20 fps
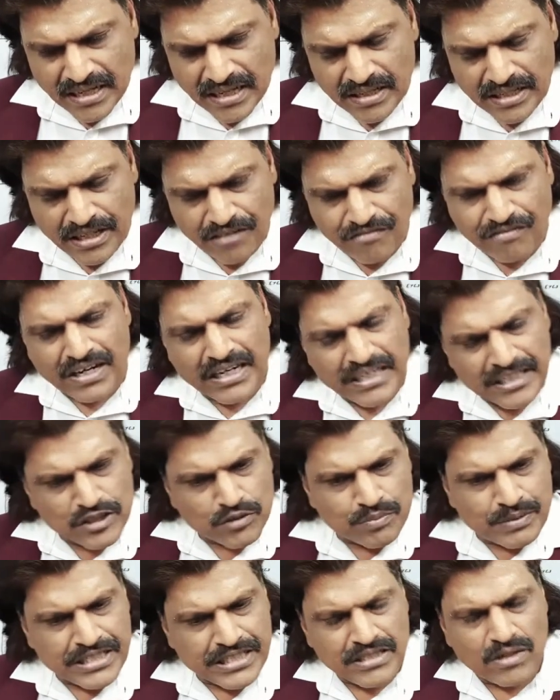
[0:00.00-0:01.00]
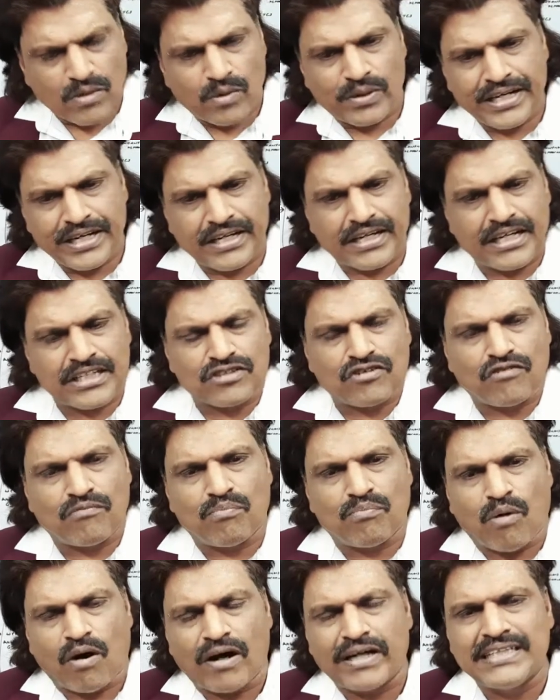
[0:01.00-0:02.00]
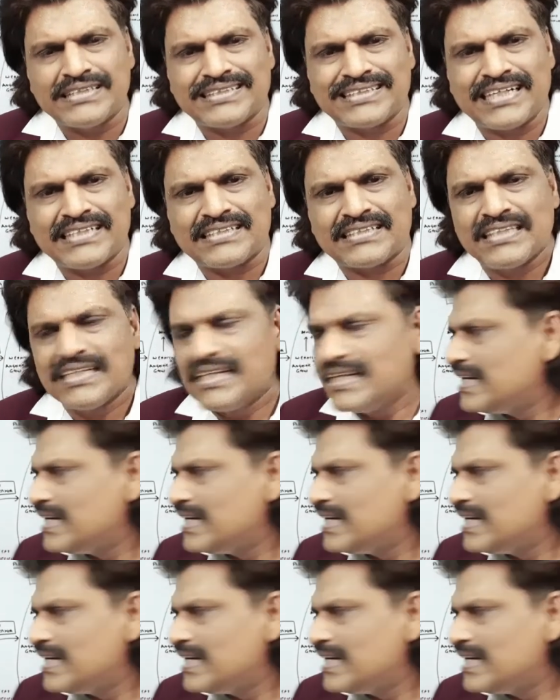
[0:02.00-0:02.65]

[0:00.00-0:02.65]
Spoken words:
or difficult in spatial orientation of body sites,